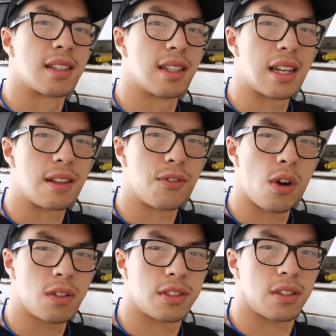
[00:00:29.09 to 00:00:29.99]
Good day,
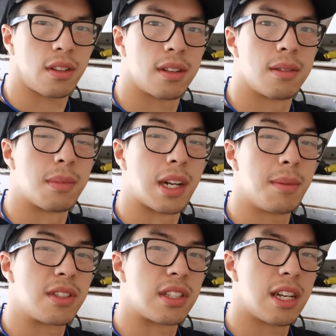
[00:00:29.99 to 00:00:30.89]
folks. My
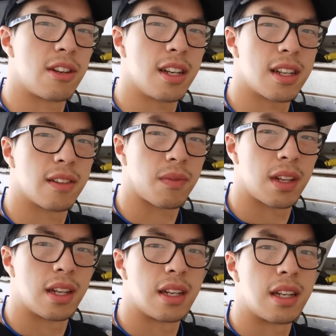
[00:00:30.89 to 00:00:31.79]
name is Derek.
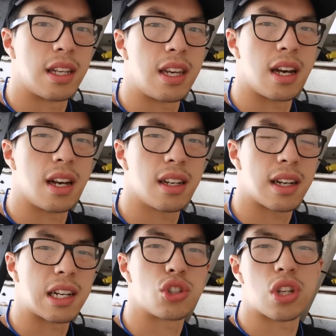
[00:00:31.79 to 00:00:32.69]
Here,
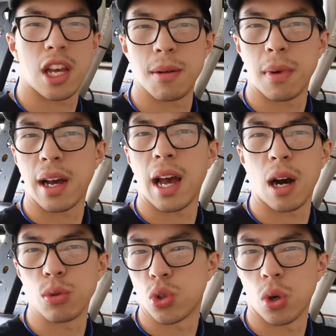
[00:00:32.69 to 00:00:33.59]
I share my
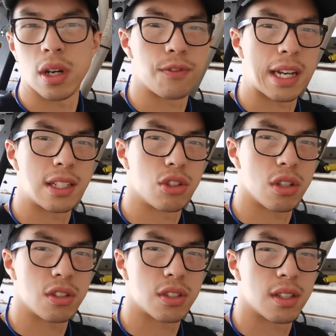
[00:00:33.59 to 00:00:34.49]
outdoor
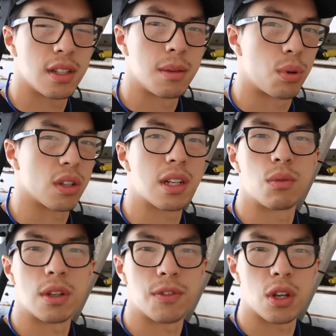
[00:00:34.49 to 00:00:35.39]
adventures,
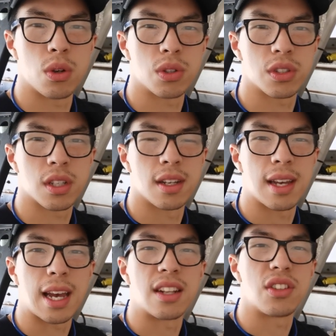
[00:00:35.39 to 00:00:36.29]
product reviews,
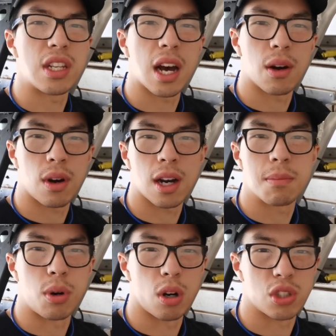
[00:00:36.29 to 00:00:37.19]
and
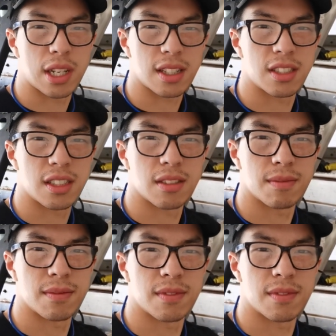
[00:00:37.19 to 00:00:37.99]
DIY projects.